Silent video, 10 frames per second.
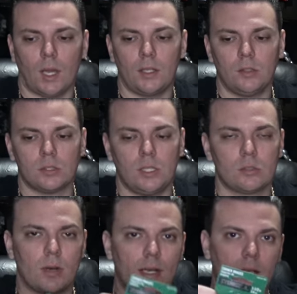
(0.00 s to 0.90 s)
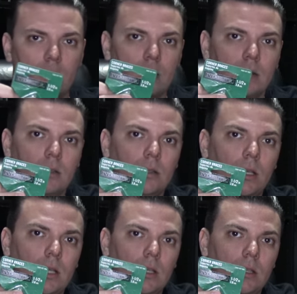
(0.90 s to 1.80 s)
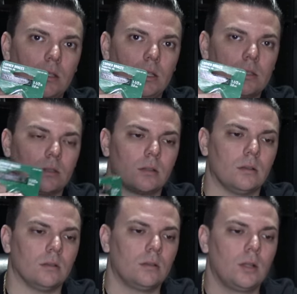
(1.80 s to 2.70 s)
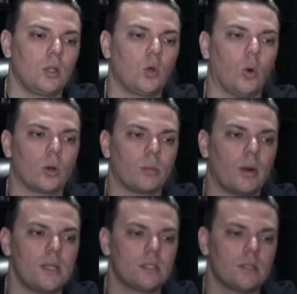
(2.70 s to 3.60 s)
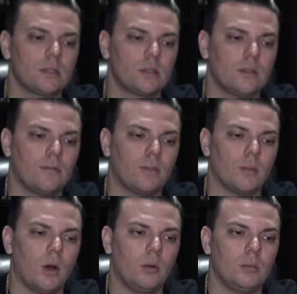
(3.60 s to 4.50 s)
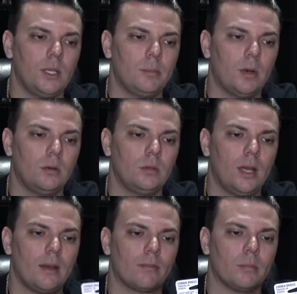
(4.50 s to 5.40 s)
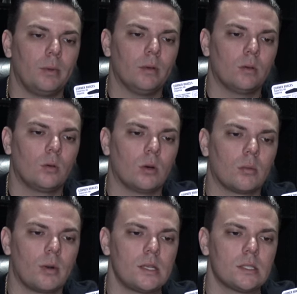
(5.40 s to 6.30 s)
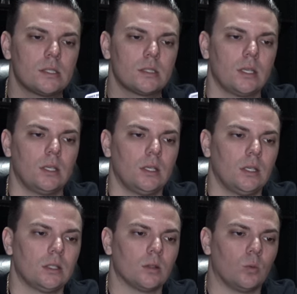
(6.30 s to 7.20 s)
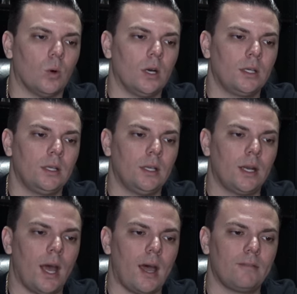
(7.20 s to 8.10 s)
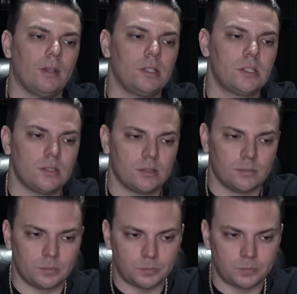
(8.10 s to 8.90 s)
I use these right here. These are little corner braces from Home Depot, EverBilt corner braces. They're one and a half inches.